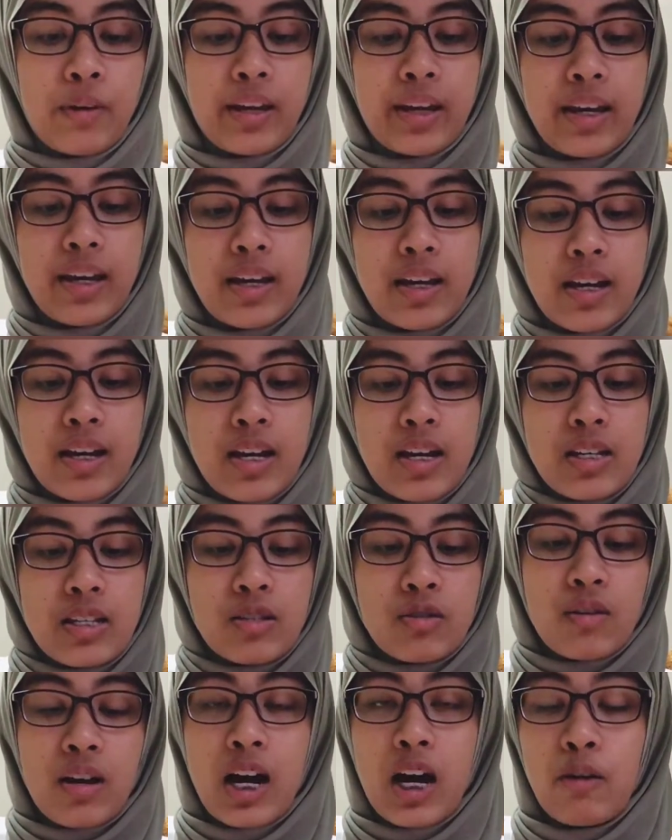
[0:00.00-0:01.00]
Okay,
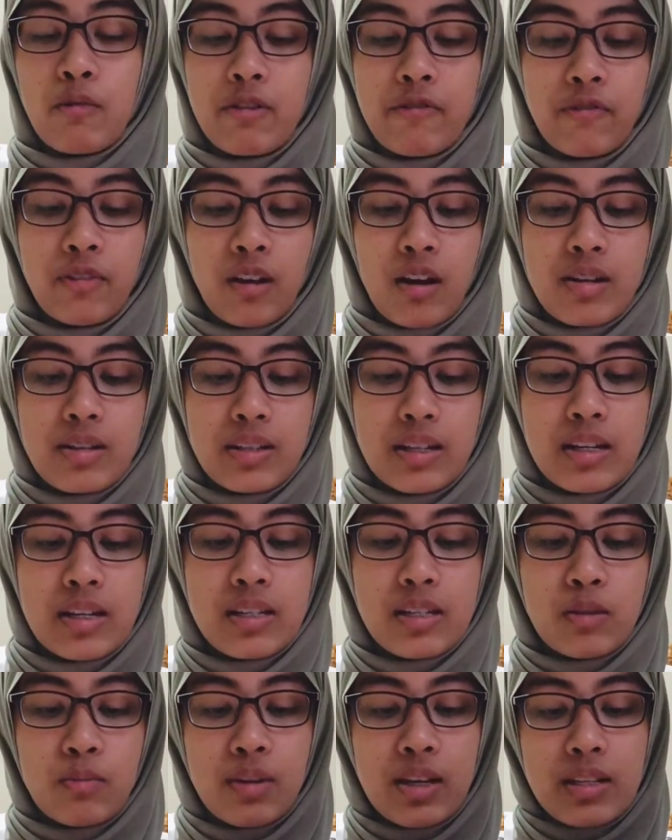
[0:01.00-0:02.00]
so how we floss
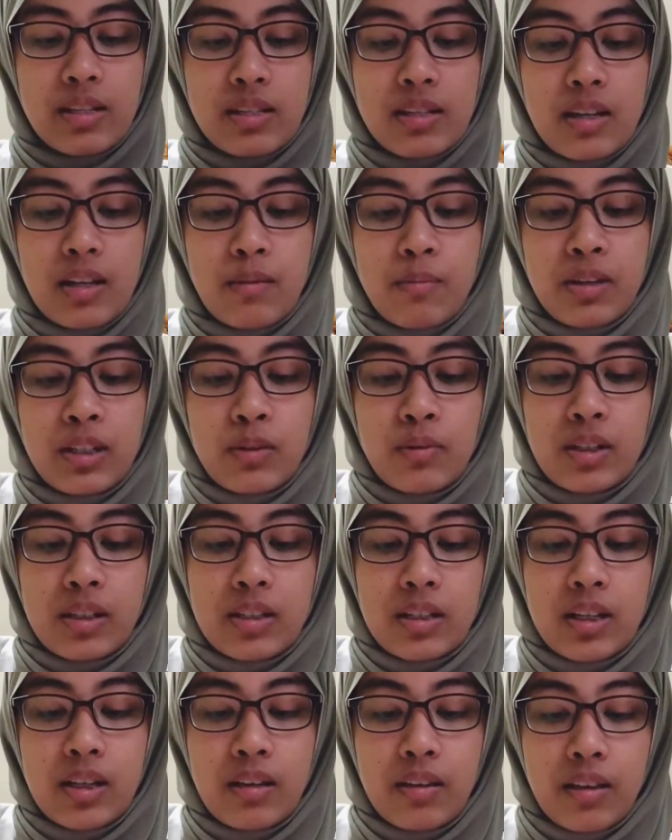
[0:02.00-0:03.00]
is we insert between the
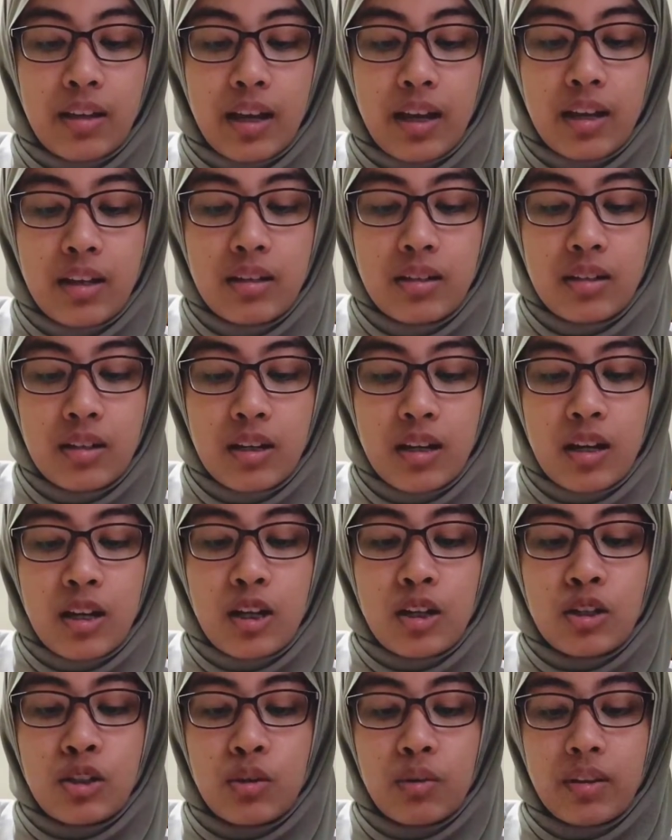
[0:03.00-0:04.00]
teeth and
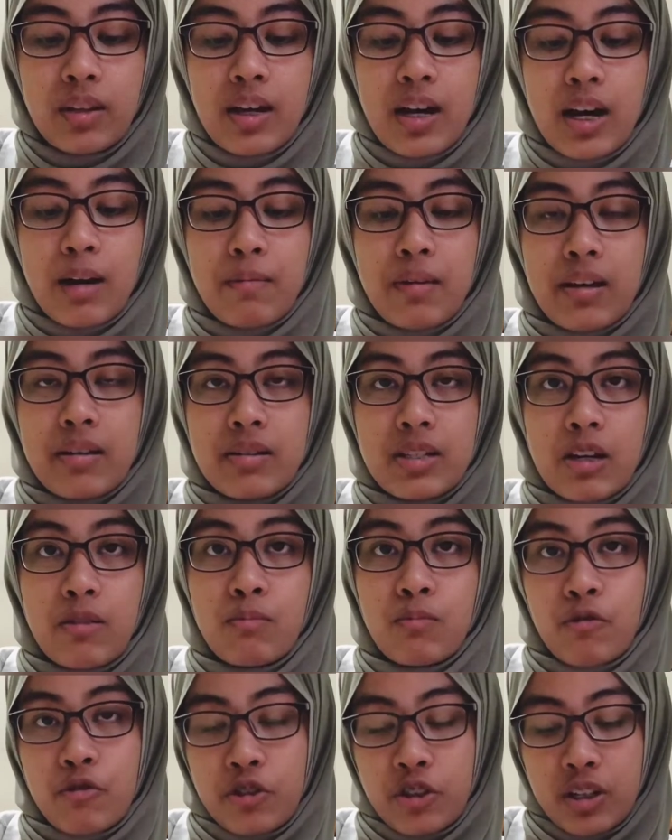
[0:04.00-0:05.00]
do the up and
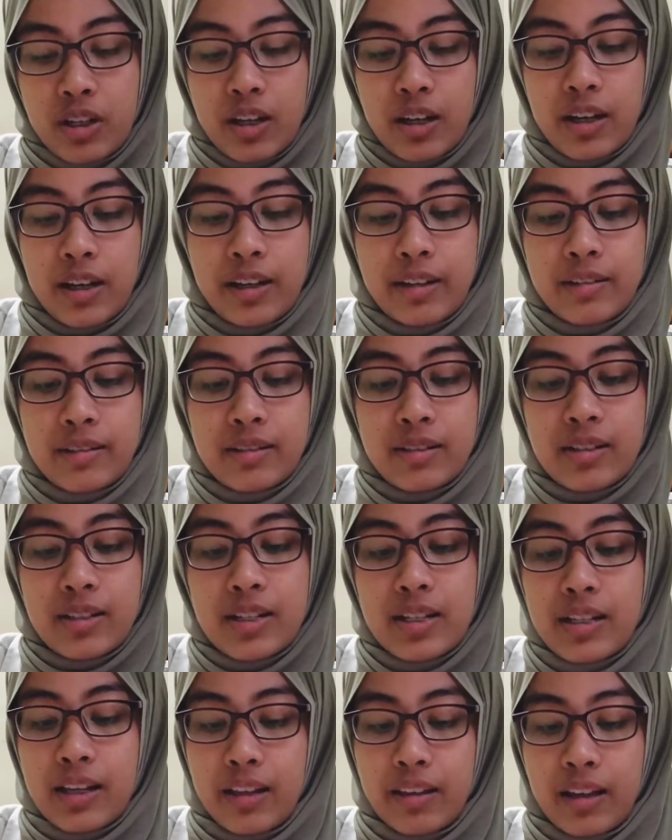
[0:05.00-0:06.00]
down motion,
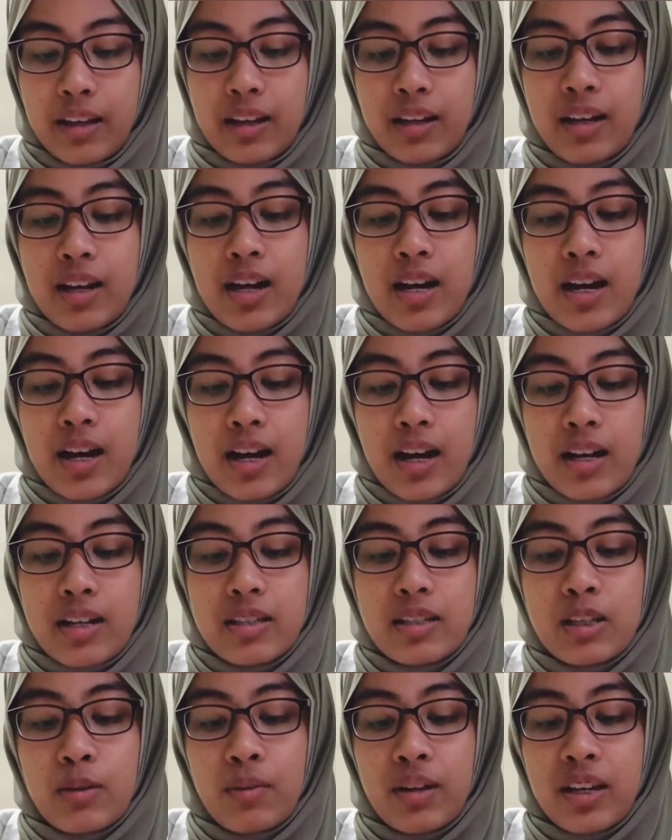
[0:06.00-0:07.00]
just like that,
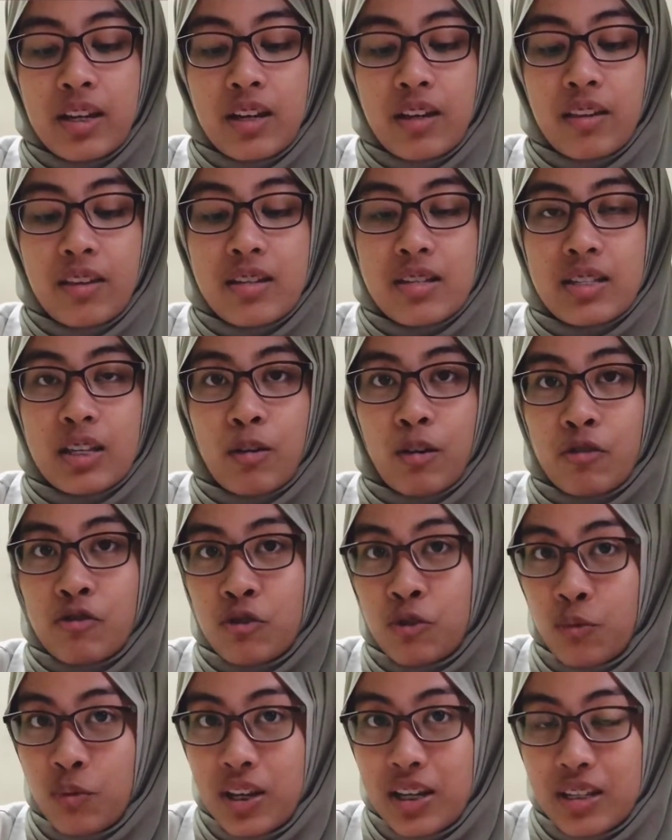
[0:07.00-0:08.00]
until we hear the sound of
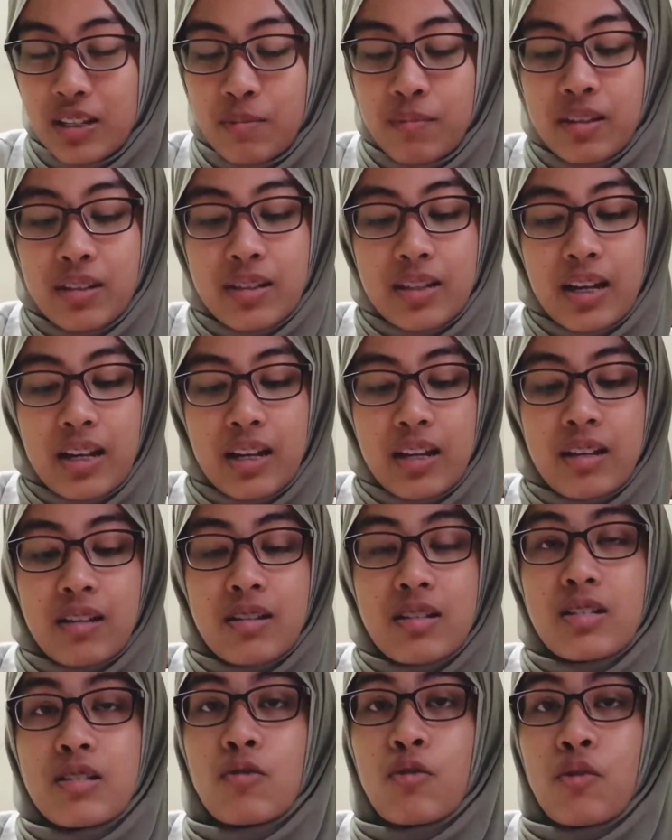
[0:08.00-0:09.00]
squeaks. Means that
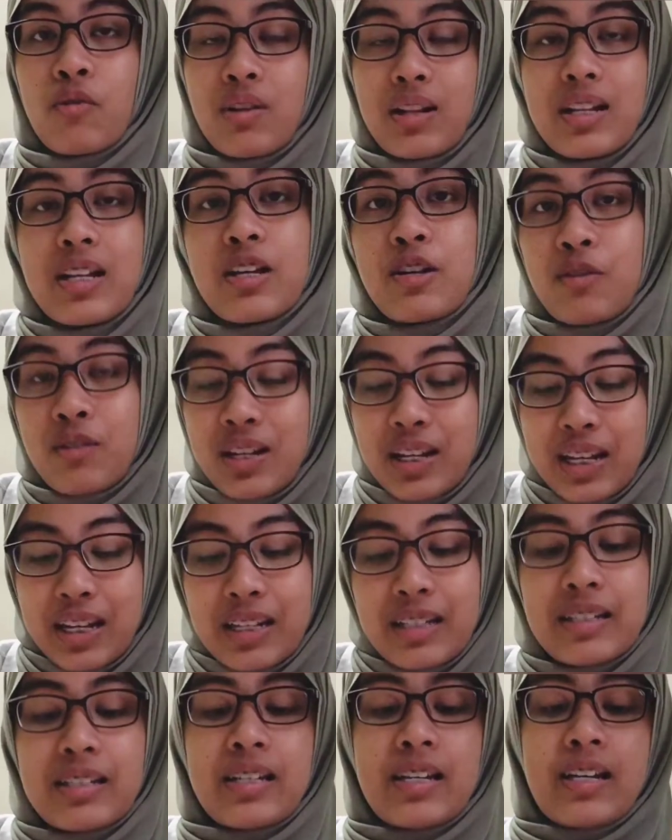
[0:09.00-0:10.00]
it is already clean.